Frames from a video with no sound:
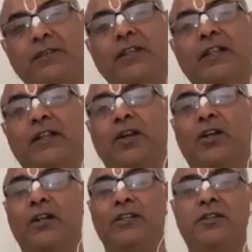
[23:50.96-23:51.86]
that
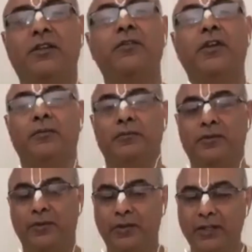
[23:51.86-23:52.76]
knowledge, shravanam,
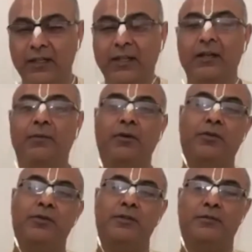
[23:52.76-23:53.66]
so hearing about
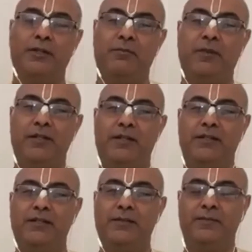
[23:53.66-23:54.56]
those subject
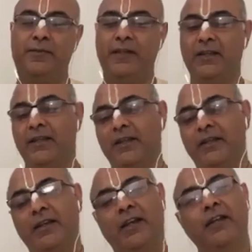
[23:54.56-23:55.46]
matters.
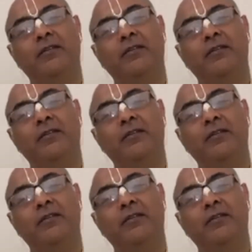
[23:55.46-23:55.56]
And